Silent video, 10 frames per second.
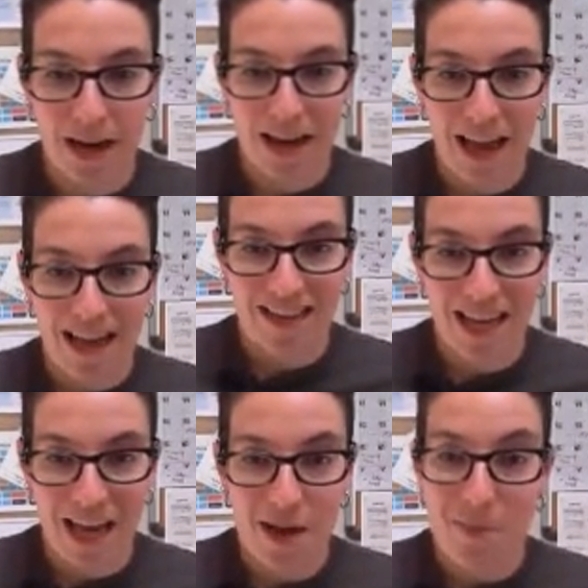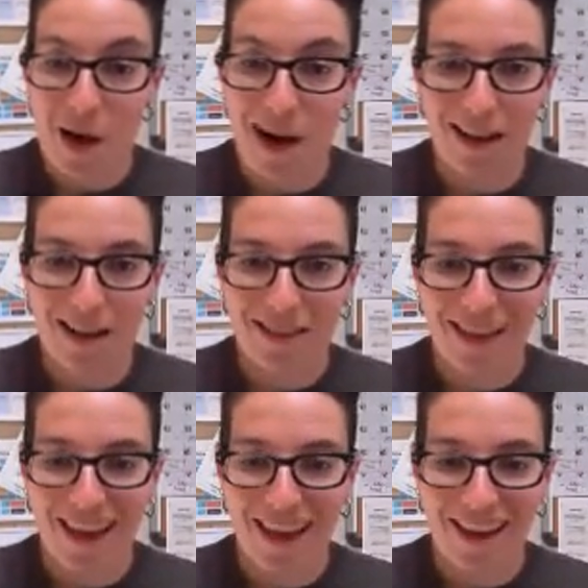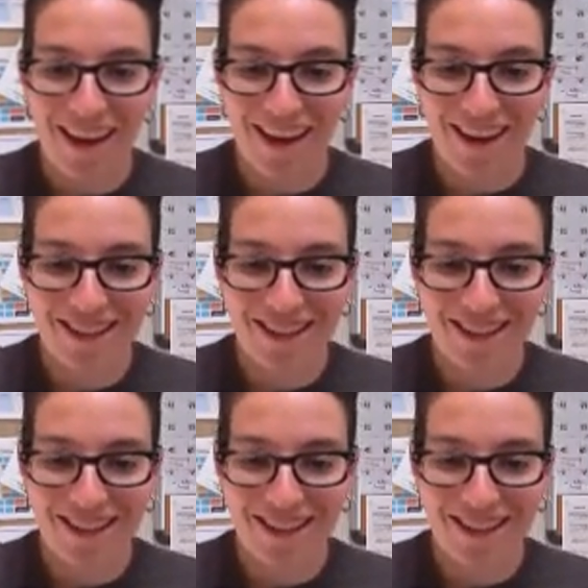and I am on the air.